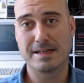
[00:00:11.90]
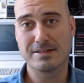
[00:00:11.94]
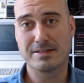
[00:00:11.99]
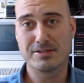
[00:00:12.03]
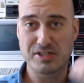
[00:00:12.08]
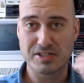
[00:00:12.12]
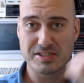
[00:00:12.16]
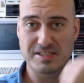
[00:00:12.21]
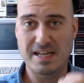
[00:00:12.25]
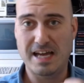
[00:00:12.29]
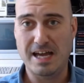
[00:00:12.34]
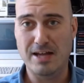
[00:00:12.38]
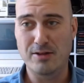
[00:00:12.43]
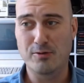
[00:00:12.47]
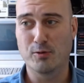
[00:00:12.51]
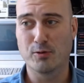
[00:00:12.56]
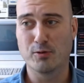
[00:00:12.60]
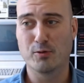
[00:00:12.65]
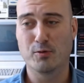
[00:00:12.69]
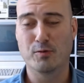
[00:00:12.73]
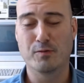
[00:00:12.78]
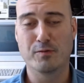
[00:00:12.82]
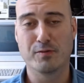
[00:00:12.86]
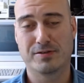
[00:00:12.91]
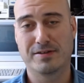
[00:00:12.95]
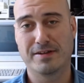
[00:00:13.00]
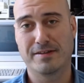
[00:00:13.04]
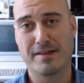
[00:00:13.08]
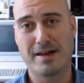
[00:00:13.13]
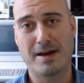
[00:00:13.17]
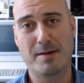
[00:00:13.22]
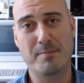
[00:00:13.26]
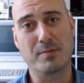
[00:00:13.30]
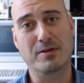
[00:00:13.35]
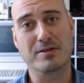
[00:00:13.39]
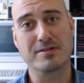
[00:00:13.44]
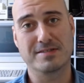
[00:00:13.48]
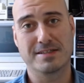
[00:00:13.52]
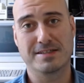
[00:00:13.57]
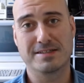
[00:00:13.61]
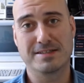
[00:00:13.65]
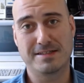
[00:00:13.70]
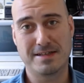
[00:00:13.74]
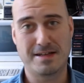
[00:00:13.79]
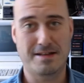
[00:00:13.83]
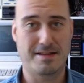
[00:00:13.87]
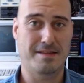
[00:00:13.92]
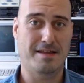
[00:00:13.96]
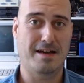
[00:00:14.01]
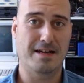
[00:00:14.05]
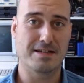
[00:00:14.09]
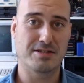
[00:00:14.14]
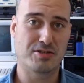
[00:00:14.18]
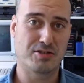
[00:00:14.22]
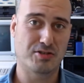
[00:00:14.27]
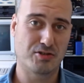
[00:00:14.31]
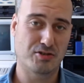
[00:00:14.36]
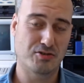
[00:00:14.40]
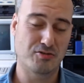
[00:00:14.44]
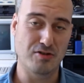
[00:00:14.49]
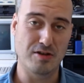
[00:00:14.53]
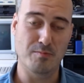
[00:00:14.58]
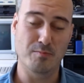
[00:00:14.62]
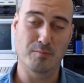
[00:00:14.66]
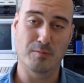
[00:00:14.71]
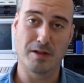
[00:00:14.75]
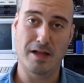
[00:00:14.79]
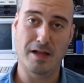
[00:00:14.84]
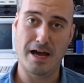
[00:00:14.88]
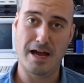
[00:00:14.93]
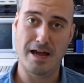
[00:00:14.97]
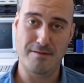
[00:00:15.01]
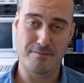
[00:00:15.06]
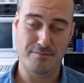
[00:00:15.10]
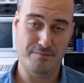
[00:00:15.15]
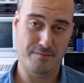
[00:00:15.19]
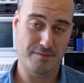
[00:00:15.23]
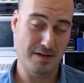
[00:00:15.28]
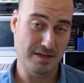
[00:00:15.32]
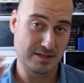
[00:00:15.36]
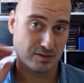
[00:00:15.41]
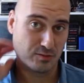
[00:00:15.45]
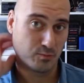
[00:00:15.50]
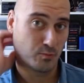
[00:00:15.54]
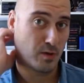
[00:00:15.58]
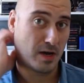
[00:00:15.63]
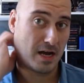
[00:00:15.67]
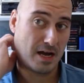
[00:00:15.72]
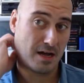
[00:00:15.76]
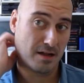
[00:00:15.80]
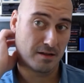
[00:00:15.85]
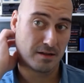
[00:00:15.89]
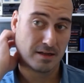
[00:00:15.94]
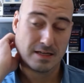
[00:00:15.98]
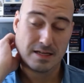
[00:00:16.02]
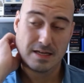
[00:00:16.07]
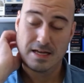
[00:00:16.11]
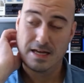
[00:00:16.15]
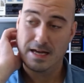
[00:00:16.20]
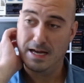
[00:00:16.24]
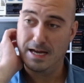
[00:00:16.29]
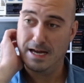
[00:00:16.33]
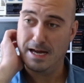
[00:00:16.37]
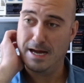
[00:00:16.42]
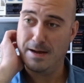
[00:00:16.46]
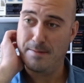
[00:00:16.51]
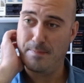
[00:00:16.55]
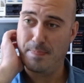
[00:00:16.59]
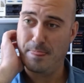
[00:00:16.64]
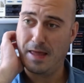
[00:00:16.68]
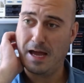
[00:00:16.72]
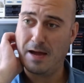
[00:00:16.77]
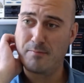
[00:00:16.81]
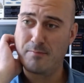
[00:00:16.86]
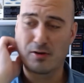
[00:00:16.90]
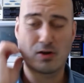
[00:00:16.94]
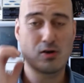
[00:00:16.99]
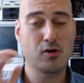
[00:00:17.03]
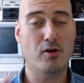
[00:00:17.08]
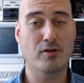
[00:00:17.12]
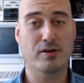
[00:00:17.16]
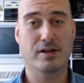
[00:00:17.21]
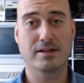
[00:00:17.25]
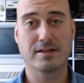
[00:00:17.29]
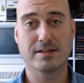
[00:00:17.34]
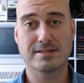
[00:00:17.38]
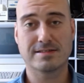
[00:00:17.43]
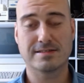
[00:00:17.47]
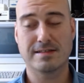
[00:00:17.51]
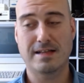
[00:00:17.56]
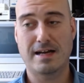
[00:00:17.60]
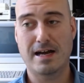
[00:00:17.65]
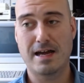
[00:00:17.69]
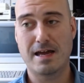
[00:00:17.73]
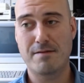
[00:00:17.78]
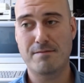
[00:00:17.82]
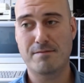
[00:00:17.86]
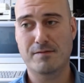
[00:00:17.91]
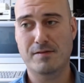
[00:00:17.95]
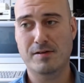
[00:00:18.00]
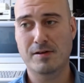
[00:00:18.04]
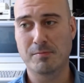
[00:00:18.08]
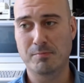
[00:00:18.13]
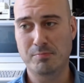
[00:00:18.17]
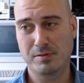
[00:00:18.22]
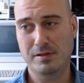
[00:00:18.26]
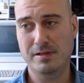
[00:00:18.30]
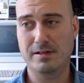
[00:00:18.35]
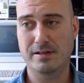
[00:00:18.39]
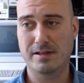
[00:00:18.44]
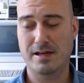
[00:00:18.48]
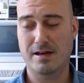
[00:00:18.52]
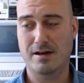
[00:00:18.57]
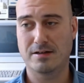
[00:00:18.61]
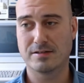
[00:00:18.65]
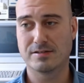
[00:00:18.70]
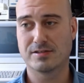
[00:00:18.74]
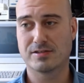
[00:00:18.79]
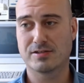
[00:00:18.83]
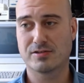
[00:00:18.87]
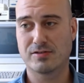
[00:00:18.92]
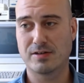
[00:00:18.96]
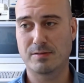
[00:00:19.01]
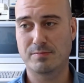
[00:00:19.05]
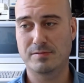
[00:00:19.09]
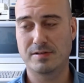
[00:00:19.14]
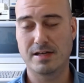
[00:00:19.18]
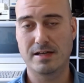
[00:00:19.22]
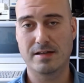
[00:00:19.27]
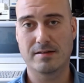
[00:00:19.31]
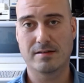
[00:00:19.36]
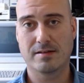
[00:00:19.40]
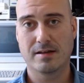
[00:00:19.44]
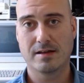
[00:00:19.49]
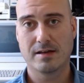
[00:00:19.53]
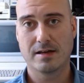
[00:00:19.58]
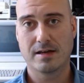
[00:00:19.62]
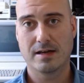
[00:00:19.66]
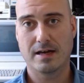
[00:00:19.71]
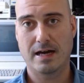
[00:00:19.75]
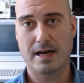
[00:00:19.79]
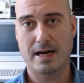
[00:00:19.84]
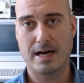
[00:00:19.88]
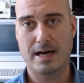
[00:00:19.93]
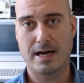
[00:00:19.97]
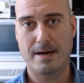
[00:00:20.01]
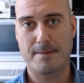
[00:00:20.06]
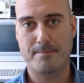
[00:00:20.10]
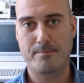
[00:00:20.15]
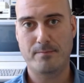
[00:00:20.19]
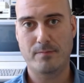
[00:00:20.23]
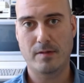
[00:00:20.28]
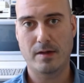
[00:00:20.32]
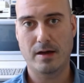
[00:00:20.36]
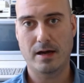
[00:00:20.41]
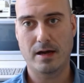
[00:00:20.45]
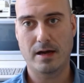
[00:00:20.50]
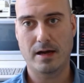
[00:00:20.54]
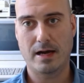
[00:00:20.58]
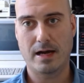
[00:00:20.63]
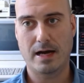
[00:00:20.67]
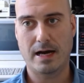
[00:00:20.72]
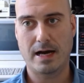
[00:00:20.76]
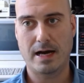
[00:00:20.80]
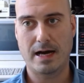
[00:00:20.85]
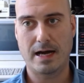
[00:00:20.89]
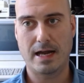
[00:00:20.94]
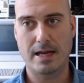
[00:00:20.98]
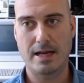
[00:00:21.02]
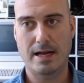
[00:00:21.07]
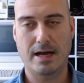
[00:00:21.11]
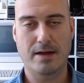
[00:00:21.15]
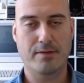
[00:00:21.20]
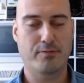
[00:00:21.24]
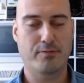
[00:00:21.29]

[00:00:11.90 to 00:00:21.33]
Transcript: just head on over to that because I did that stream live as well. I'm recording this live completely unscripted and I